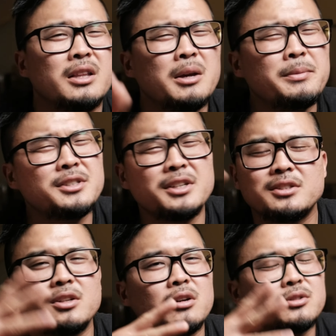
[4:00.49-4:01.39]
The imaging
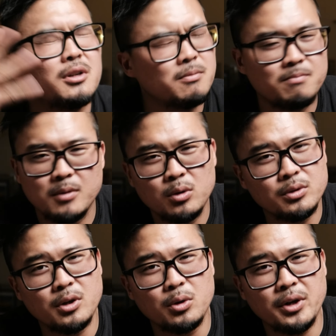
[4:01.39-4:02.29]
is also
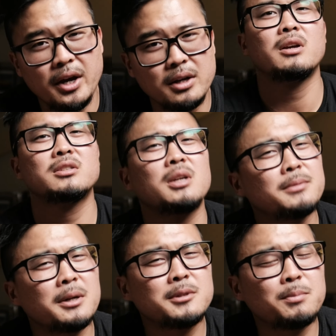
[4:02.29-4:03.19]
only okay.
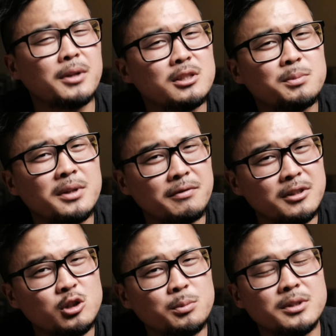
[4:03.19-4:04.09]
Sometimes the placement of
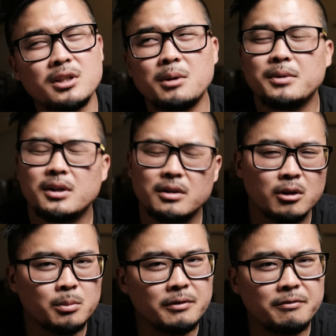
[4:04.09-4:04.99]
instruments can be a
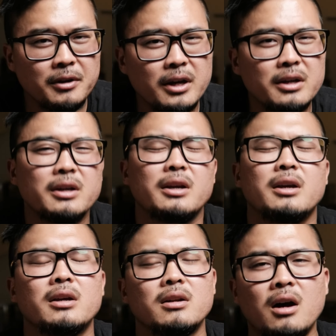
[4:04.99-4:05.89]
little bit vague,
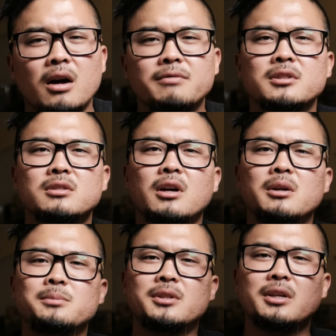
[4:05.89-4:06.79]
and
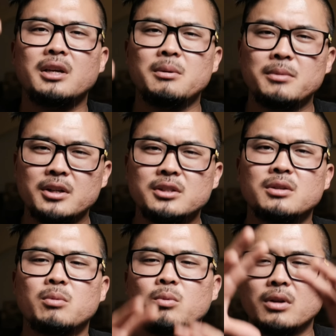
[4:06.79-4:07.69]
oftentimes the image
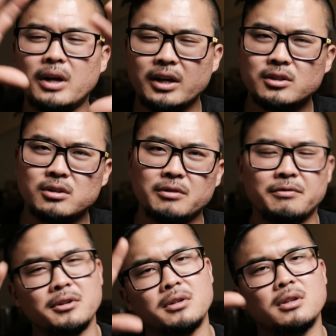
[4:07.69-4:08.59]
will actually
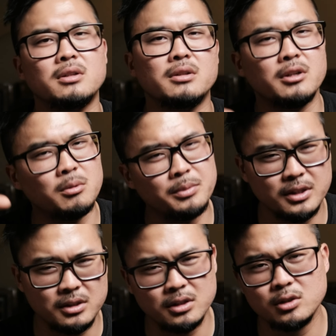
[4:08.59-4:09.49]
feel a little
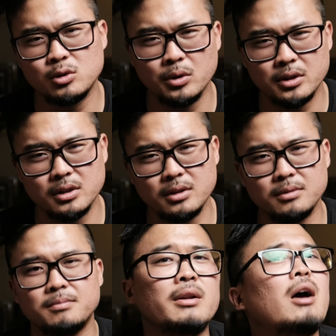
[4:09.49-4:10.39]
bit disjointed.
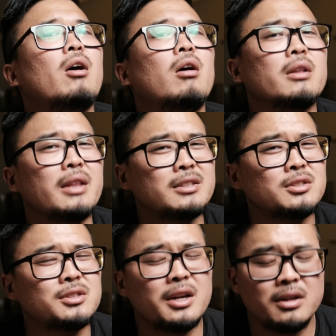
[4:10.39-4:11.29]
Now, all of that to
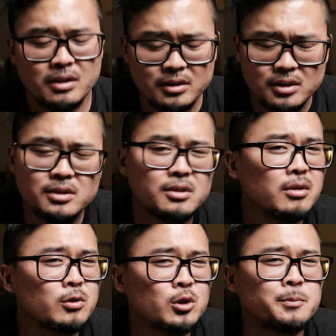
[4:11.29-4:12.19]
say, this is still
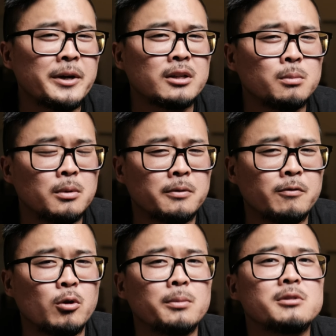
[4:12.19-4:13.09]
a respectable
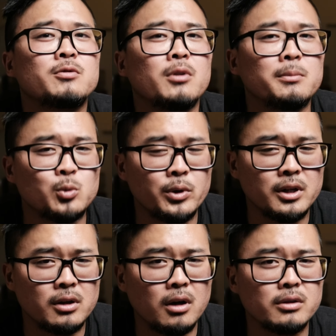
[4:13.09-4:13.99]
performance from $20
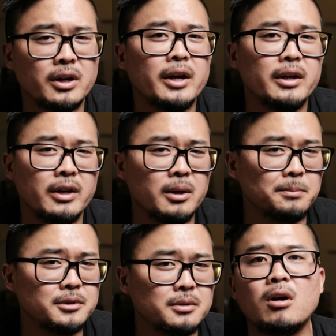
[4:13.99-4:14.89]

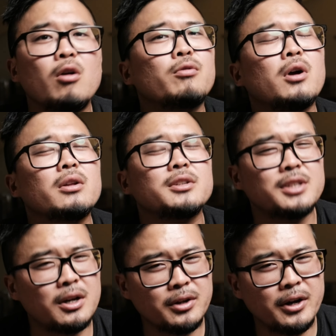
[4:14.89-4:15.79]
IEMs. Overall, the
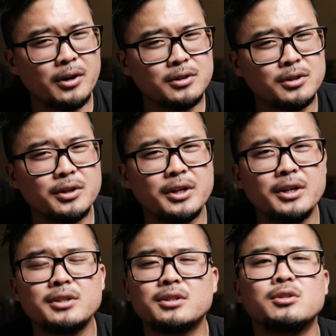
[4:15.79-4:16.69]
sound character
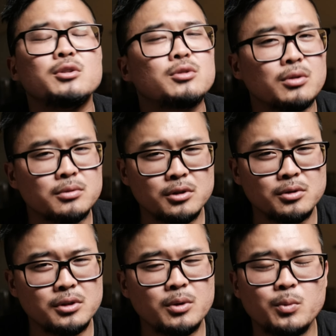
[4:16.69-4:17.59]
is a neutral
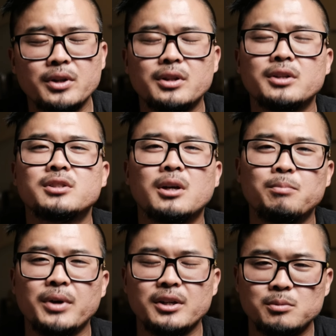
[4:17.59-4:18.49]
tuning with a
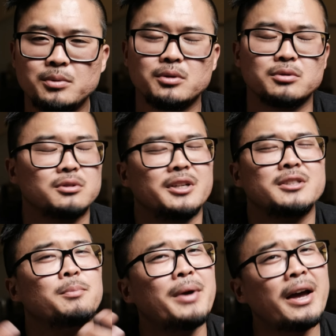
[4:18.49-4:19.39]
sub-bass boost.
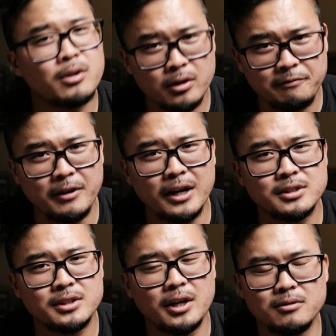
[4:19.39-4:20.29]
It's a matter-of-fact
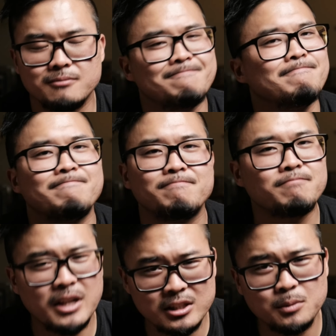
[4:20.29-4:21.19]
sound.
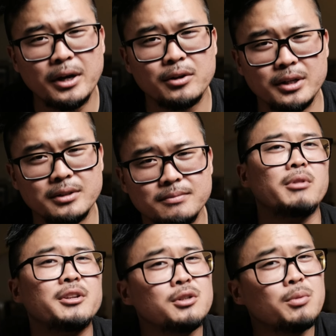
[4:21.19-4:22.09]
That's about it.
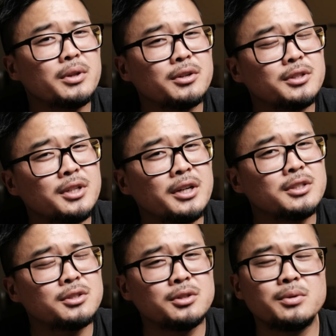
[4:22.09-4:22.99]
They do what they're designed
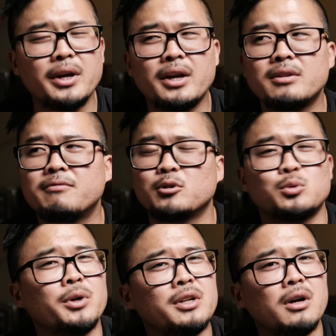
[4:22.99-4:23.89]
to do, and for
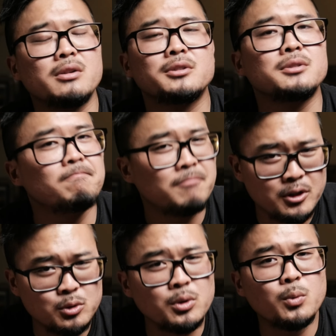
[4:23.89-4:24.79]
$20, they
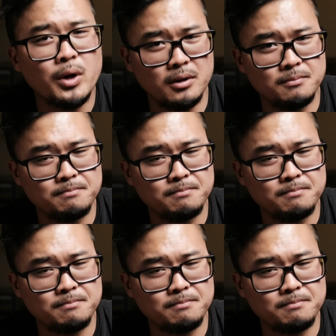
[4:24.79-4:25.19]
do it well.